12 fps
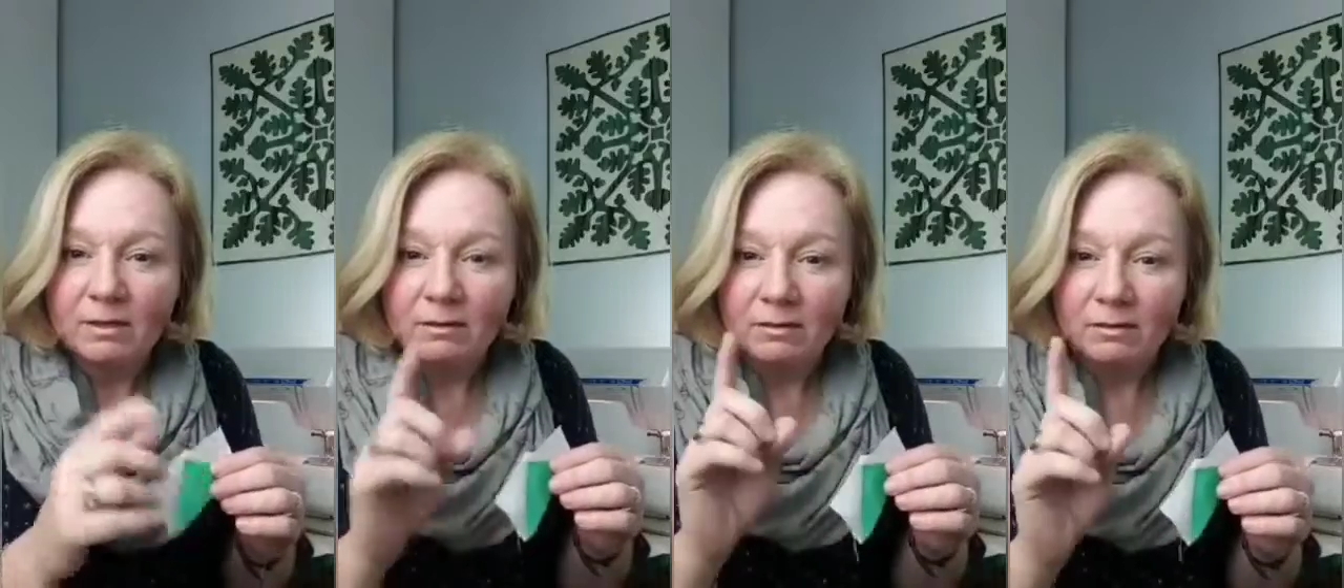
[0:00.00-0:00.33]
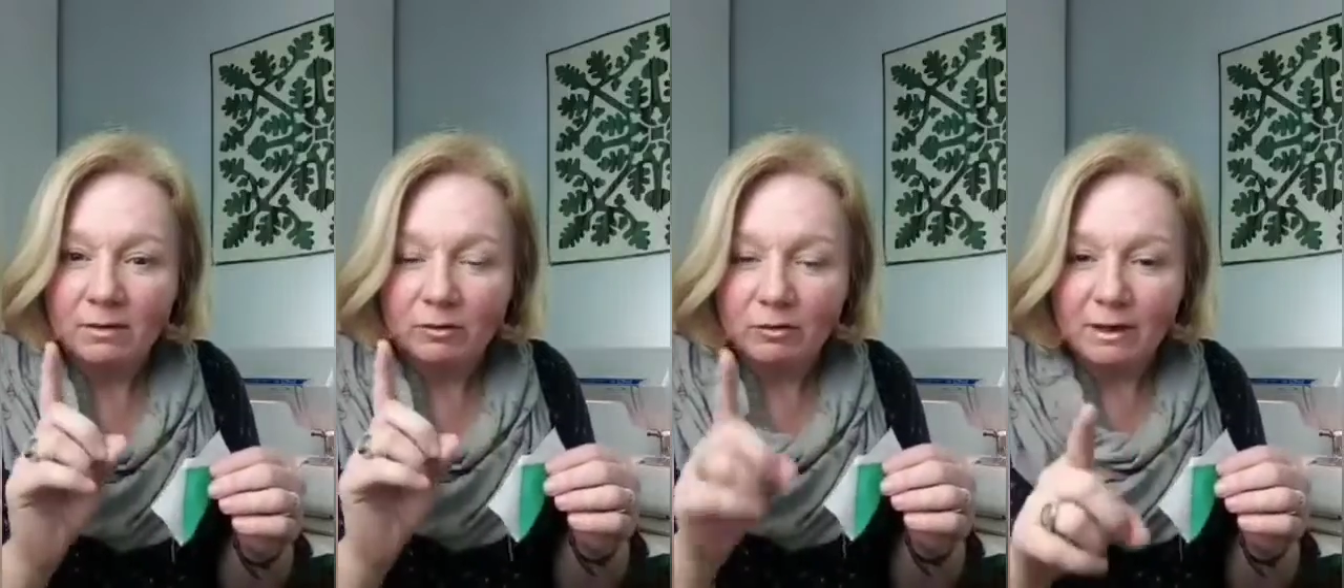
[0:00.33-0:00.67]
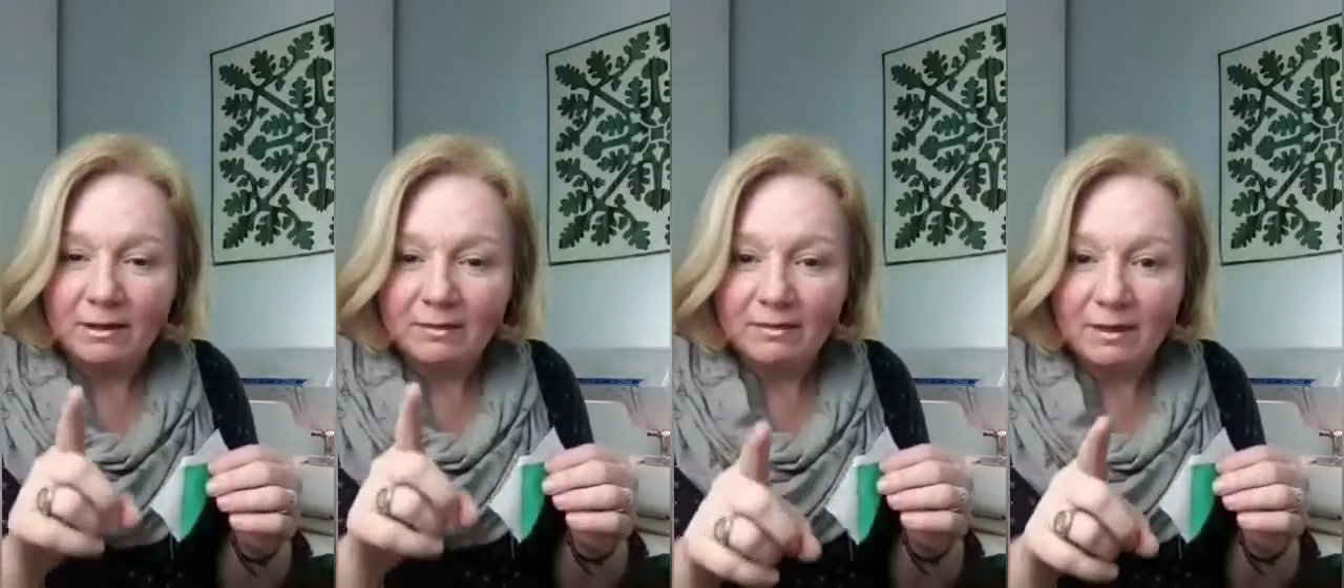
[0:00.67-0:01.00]
so
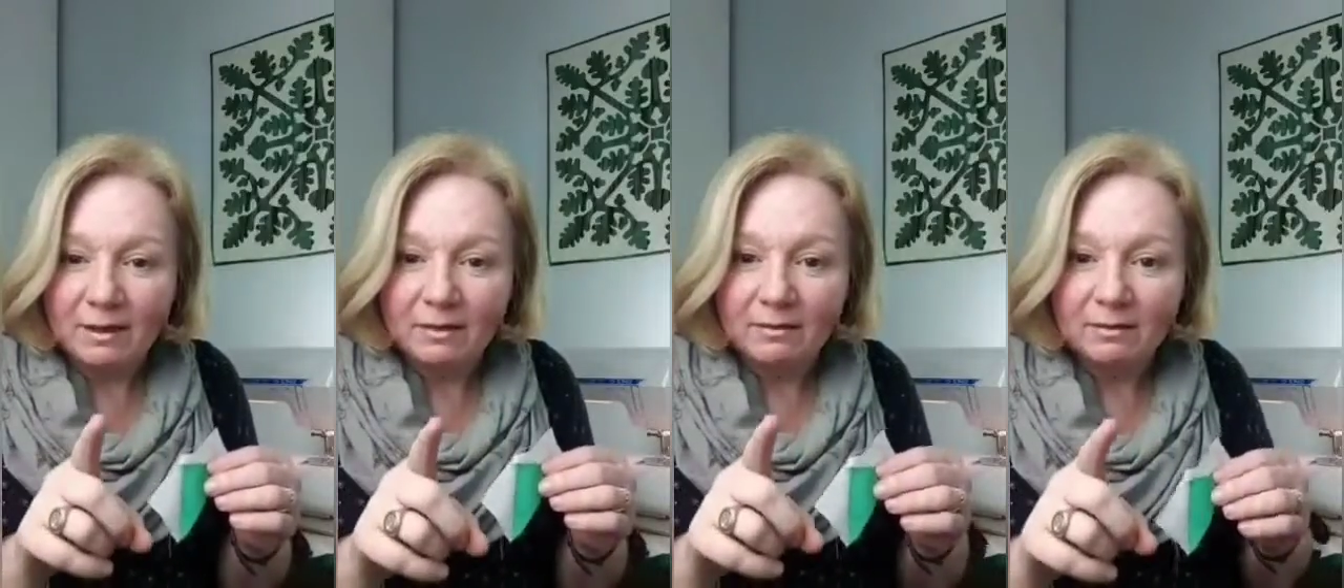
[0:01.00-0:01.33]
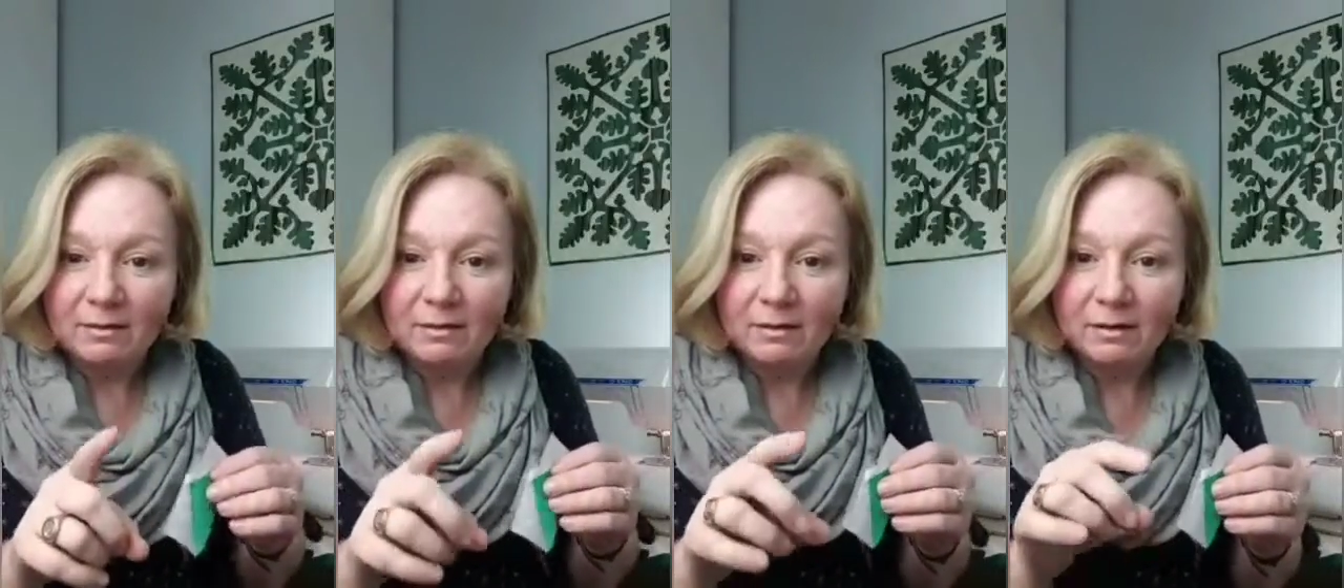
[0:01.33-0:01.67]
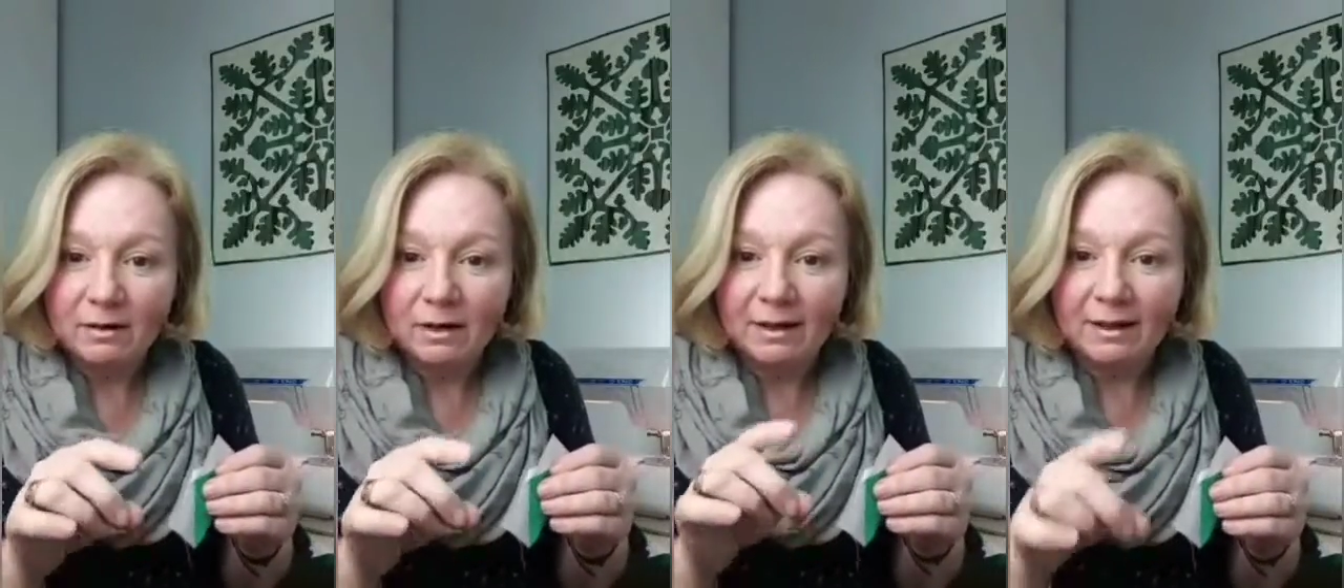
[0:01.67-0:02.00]
Joanne says,
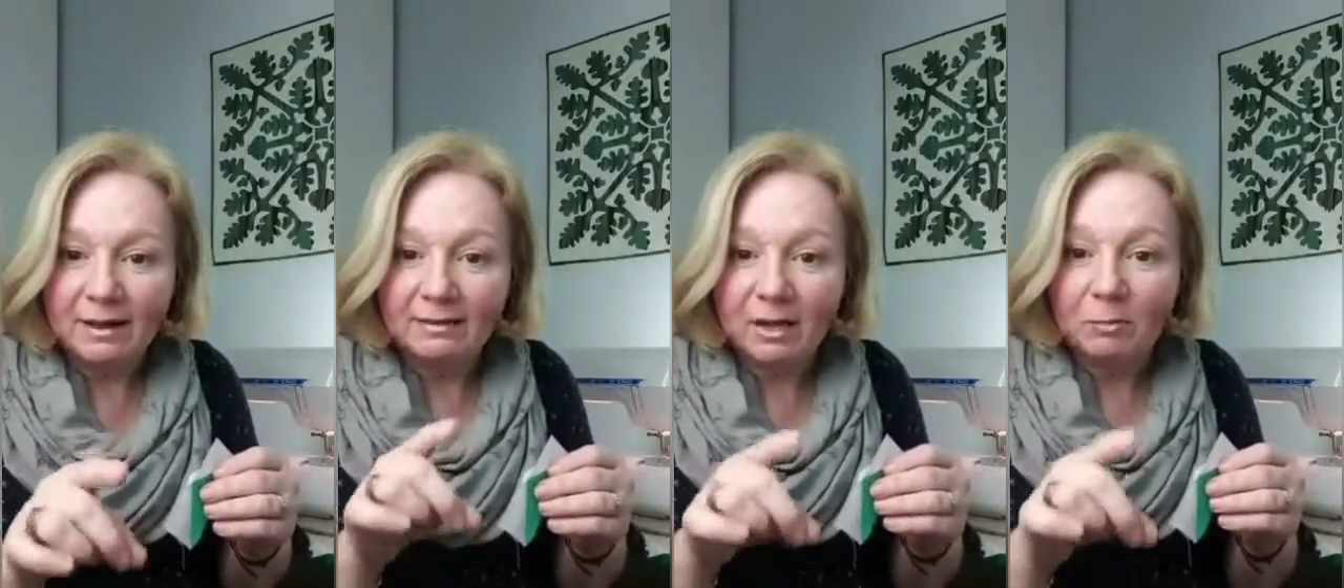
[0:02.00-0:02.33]
can I tell